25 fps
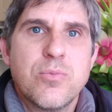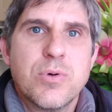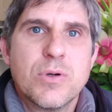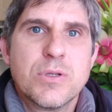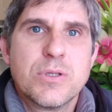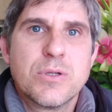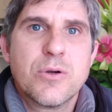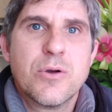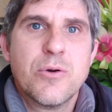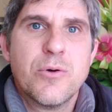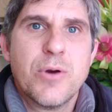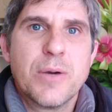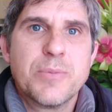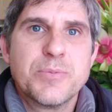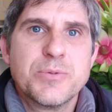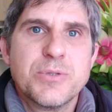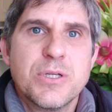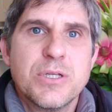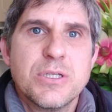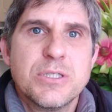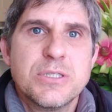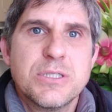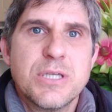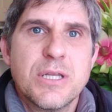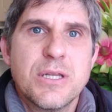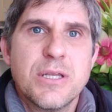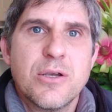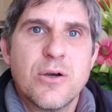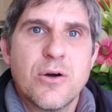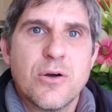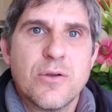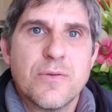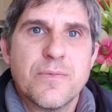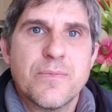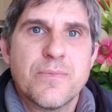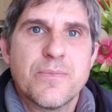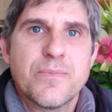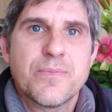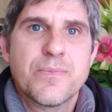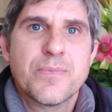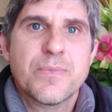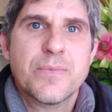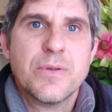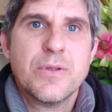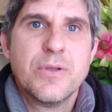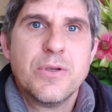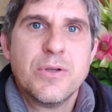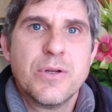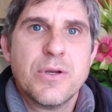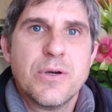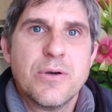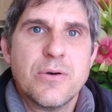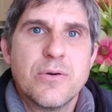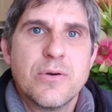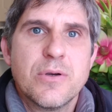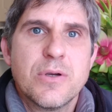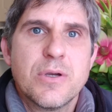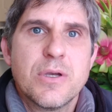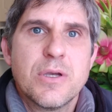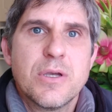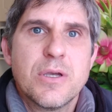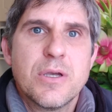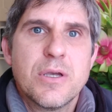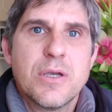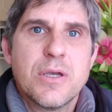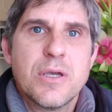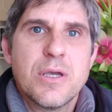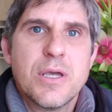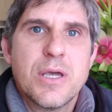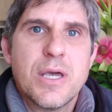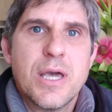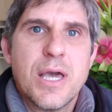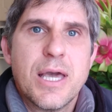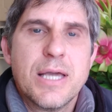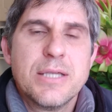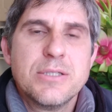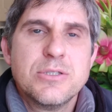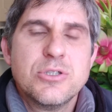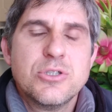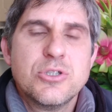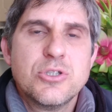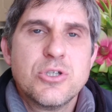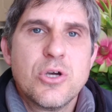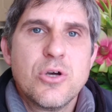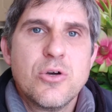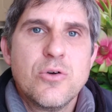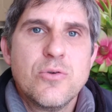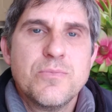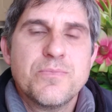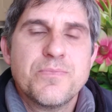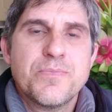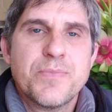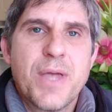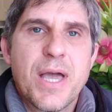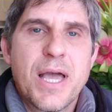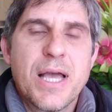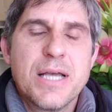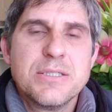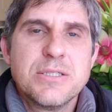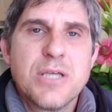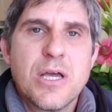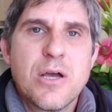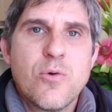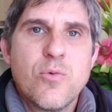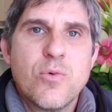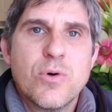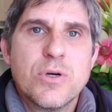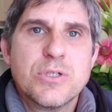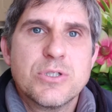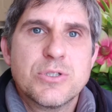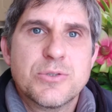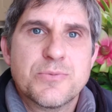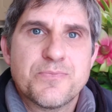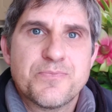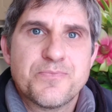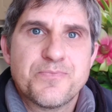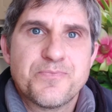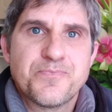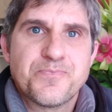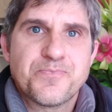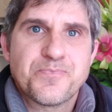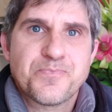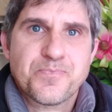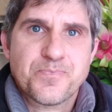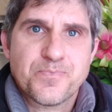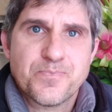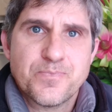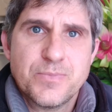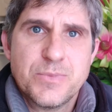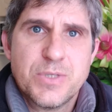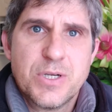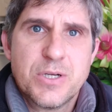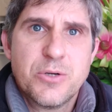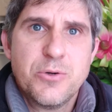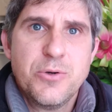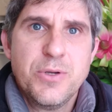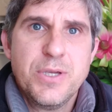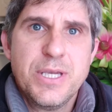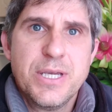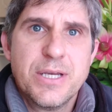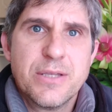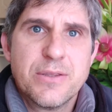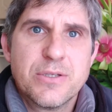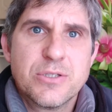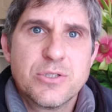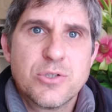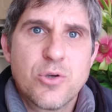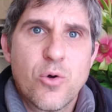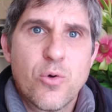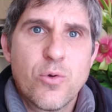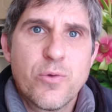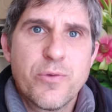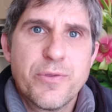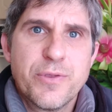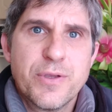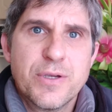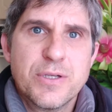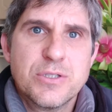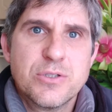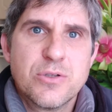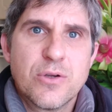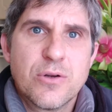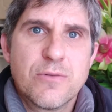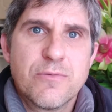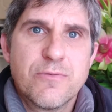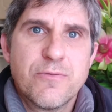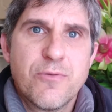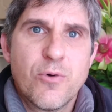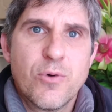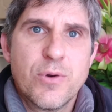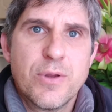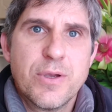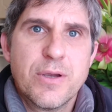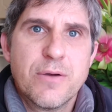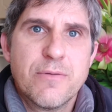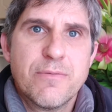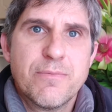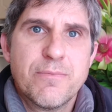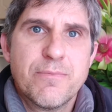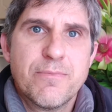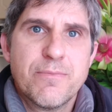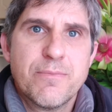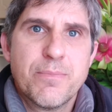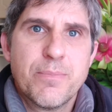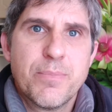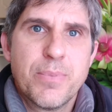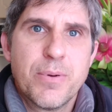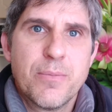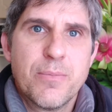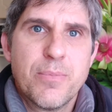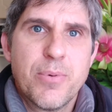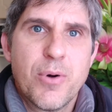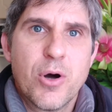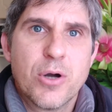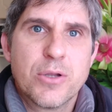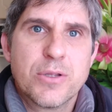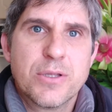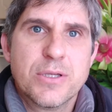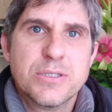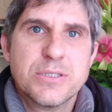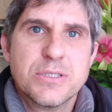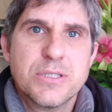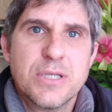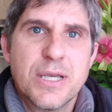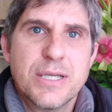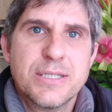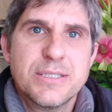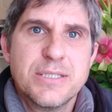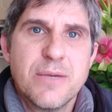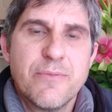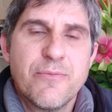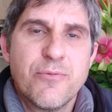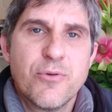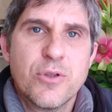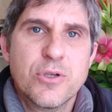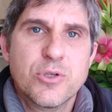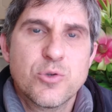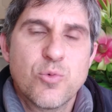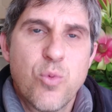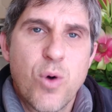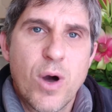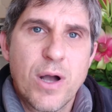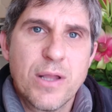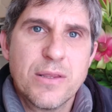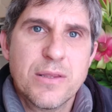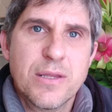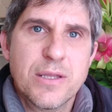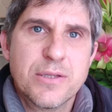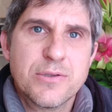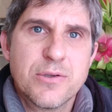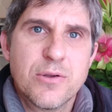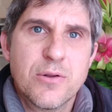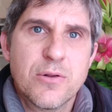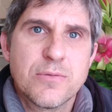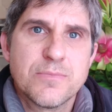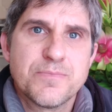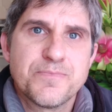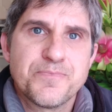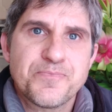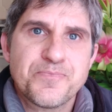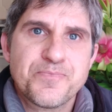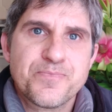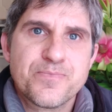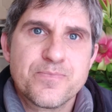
what corruption is sitting on, you know. And so as I was decreeing it, this whole thing started falling apart, except for this one little